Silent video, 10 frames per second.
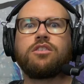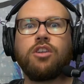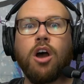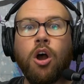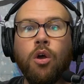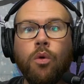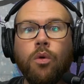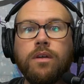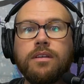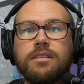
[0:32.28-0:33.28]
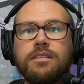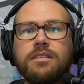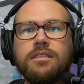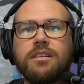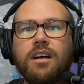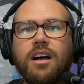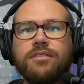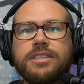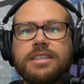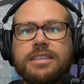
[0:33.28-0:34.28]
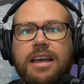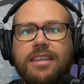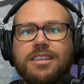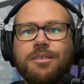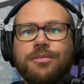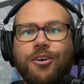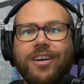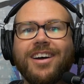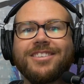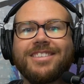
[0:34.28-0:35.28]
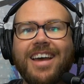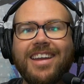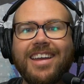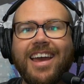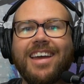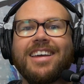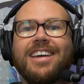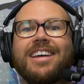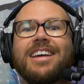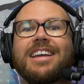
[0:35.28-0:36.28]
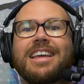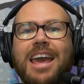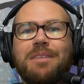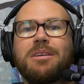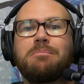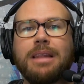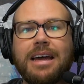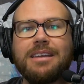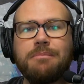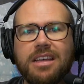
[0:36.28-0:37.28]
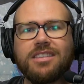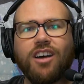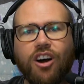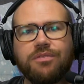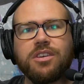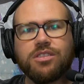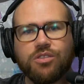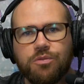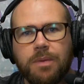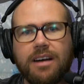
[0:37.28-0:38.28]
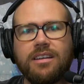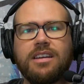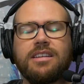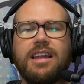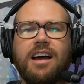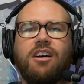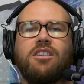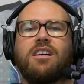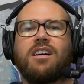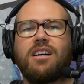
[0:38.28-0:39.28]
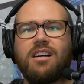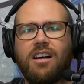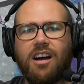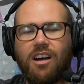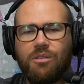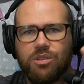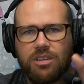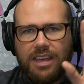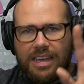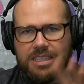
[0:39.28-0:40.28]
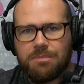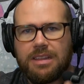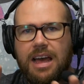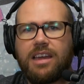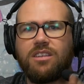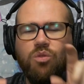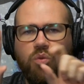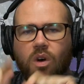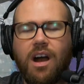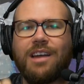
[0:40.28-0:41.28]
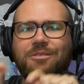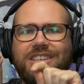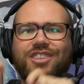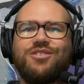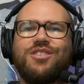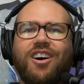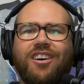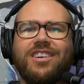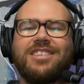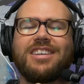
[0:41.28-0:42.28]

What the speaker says: No. I've said this before and I'll say it again. Keep your bloody mitts off your super. Now, I will explain why we do not